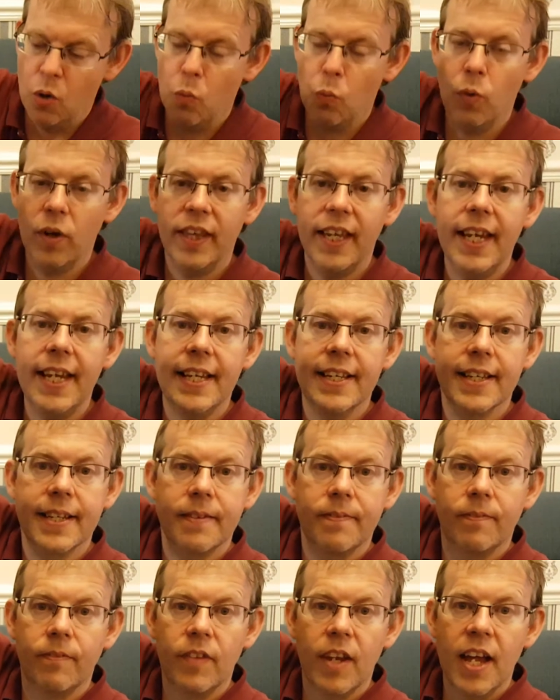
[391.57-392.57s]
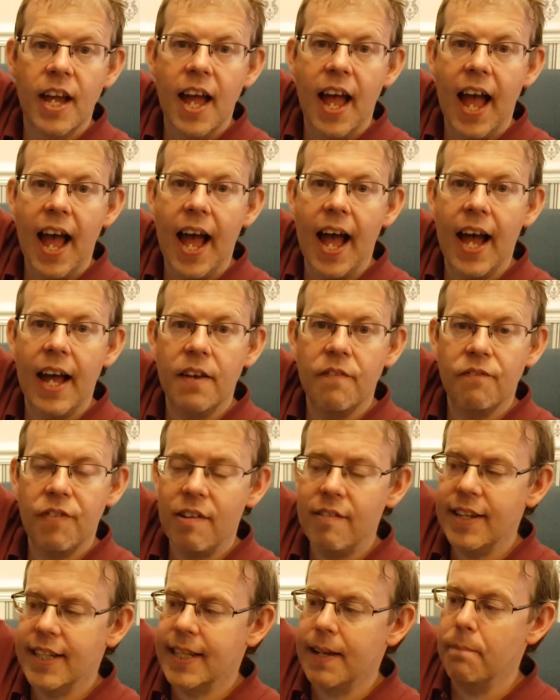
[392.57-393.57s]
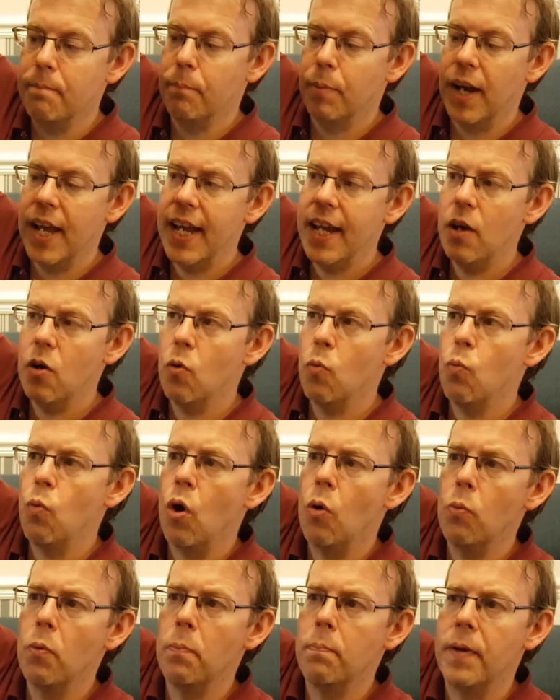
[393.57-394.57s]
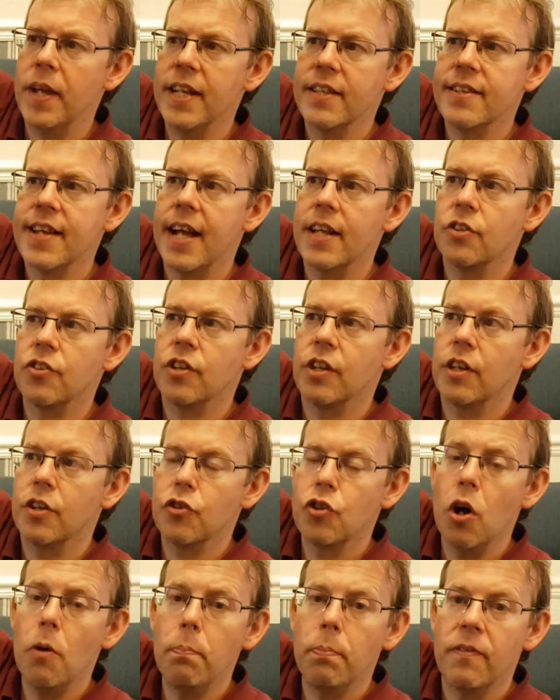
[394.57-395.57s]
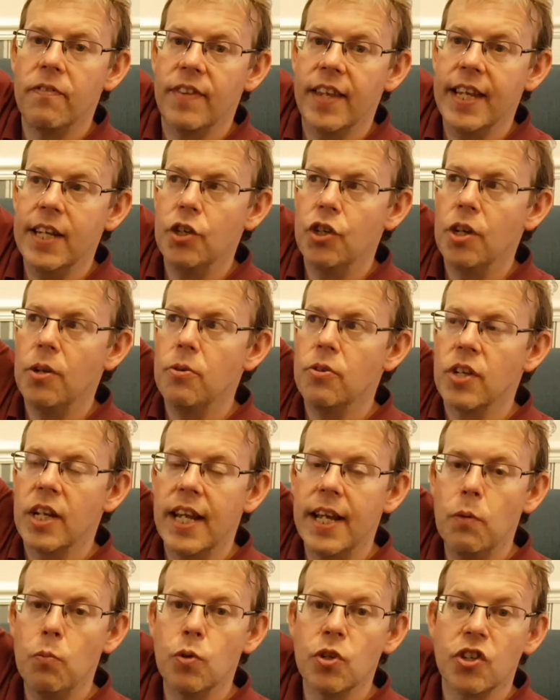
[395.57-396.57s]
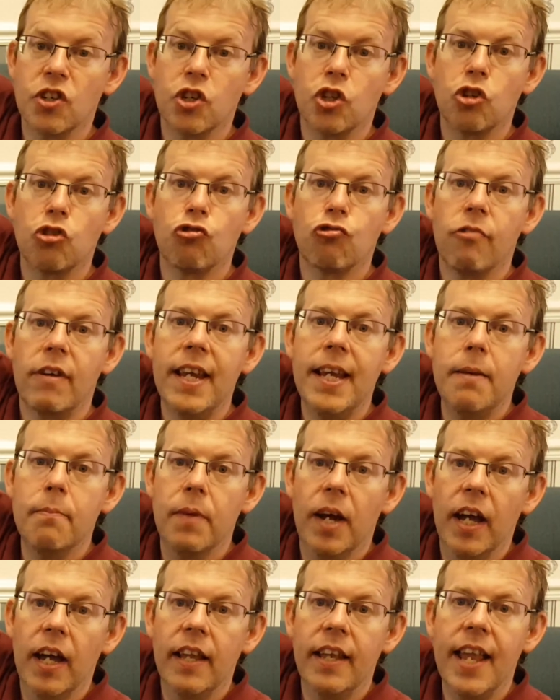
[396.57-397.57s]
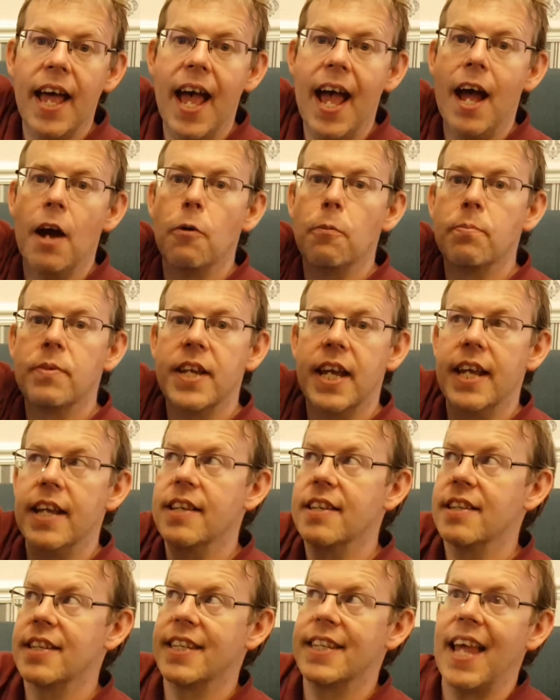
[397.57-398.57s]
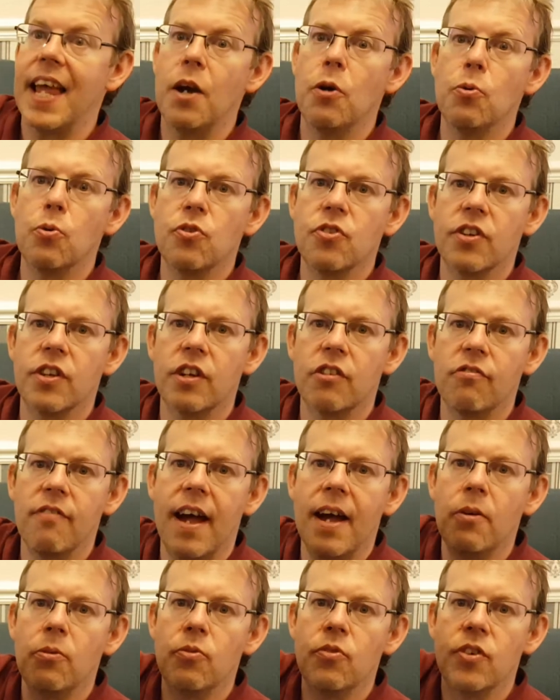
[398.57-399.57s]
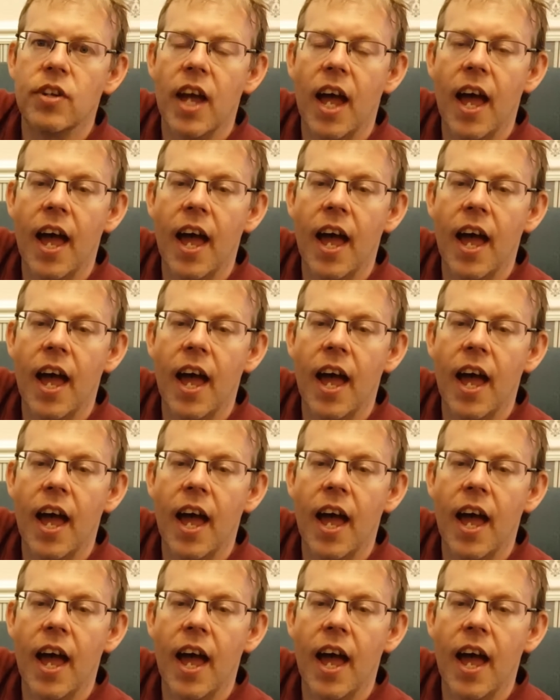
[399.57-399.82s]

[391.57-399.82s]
were these. And very simply, what would be attached to the top of this usually was a streamer, and that helped it sail to the ground